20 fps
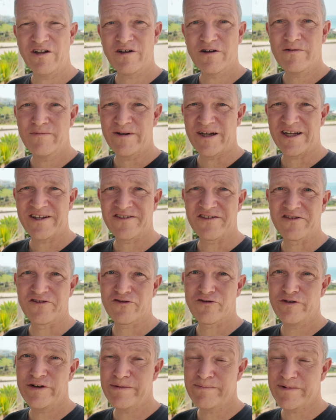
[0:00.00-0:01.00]
Welcome at the
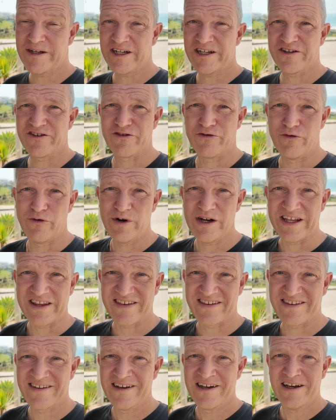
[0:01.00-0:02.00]
3 minutes
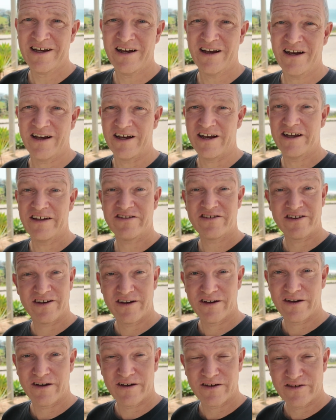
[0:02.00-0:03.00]
with. It's
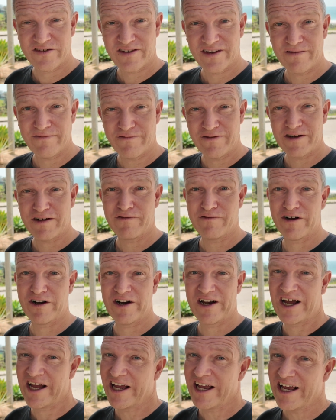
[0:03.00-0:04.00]
something
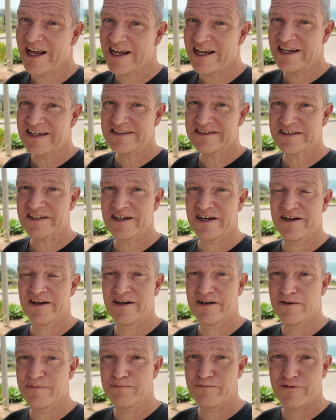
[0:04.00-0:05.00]
where I ask
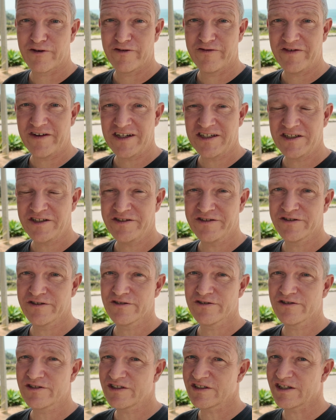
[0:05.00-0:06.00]

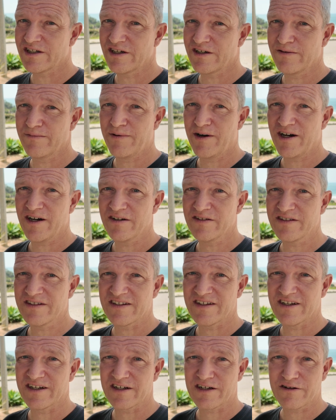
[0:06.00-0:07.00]
professionals about
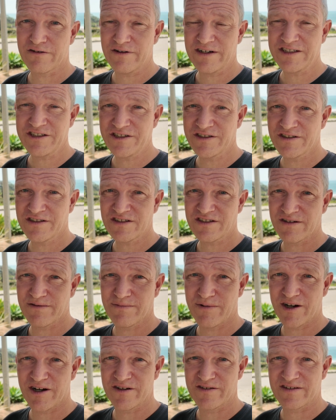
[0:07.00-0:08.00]
questions
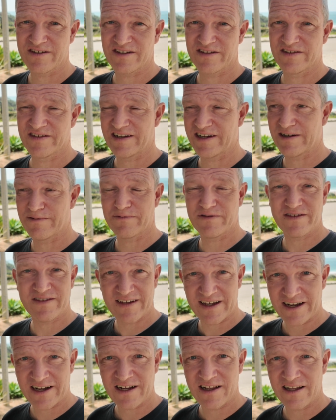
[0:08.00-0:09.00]
about their
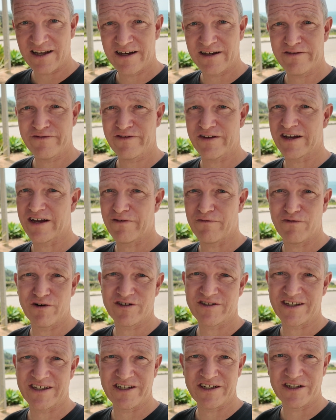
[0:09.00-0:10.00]
tech life and
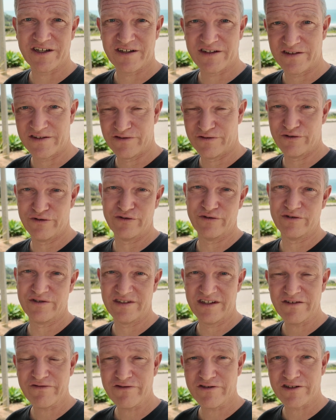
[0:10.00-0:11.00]
what they do
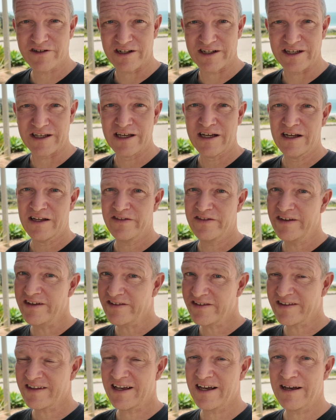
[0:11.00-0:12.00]
differently.
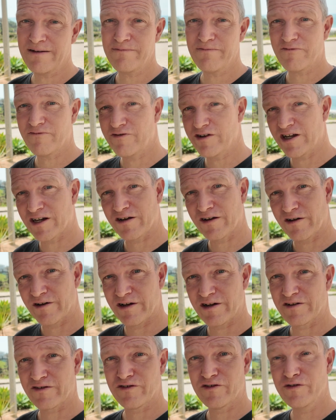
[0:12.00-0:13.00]
This time we are
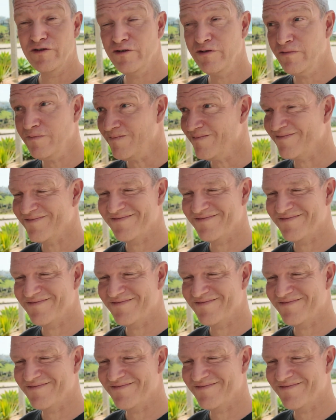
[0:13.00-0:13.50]
going to...